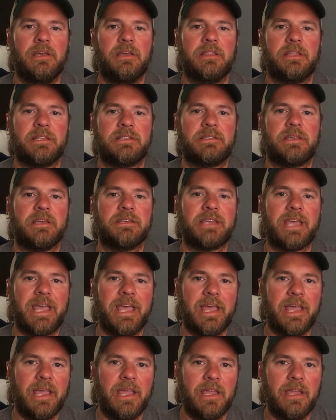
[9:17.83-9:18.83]
that says,
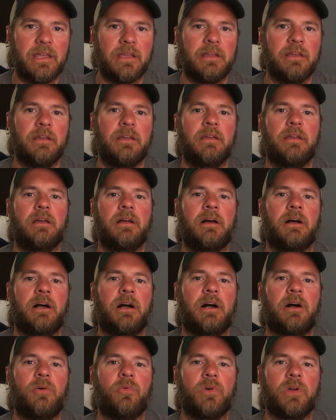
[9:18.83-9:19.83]
hey,
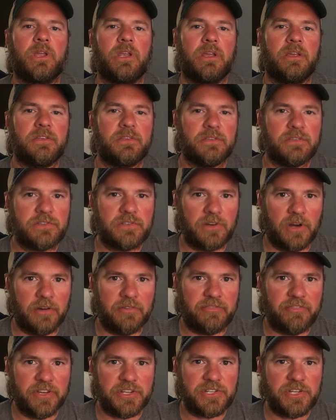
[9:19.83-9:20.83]
uh, we're going to start
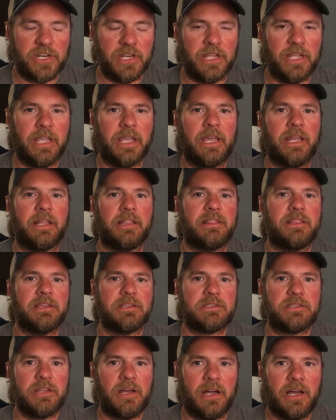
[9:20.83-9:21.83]
fishing again at
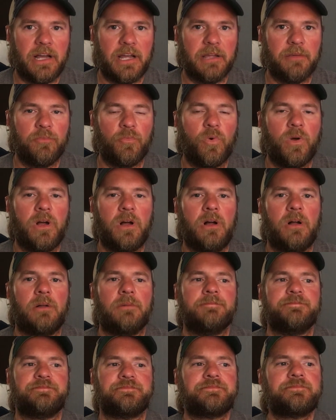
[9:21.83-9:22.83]
this time.
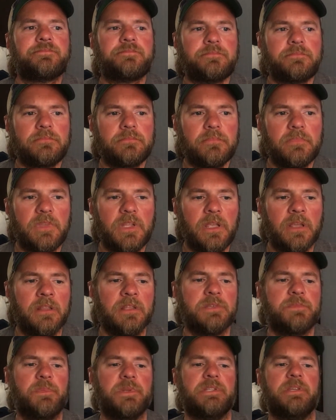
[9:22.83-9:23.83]
Well, in
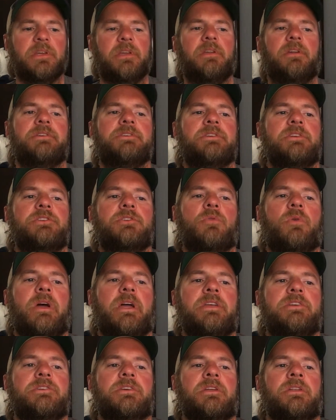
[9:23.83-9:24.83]
this particular
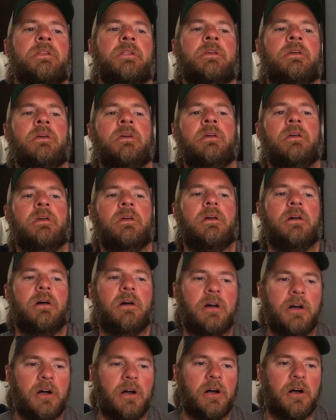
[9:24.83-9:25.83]
situation,
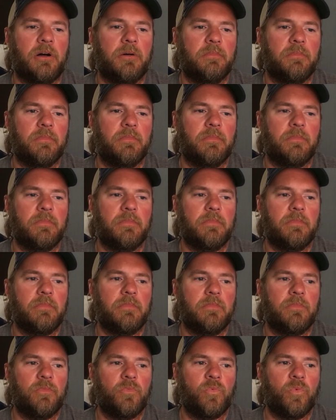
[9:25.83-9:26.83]
um,
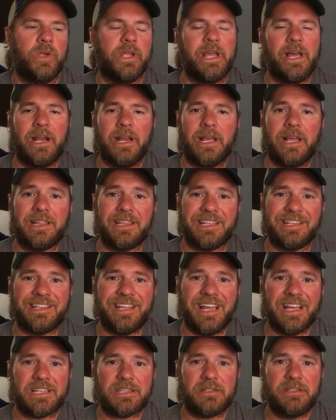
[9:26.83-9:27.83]
we kind of got the
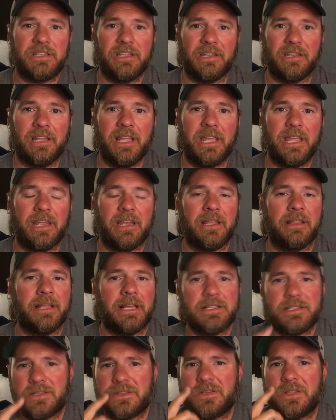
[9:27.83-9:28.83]
text late, and
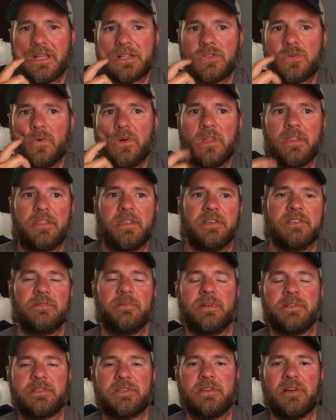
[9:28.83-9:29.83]
that's that's one of the things
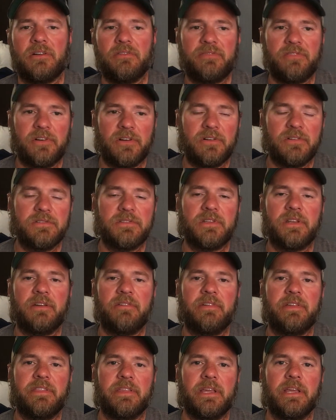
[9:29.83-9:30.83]
about cell phones and
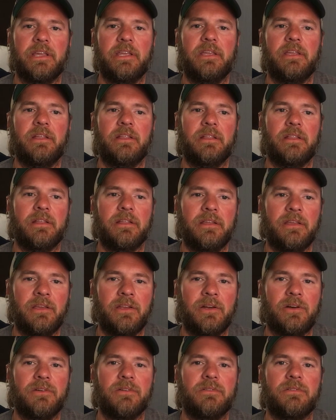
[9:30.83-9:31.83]
everything. You
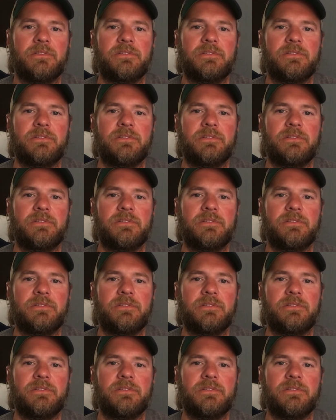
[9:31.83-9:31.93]
know,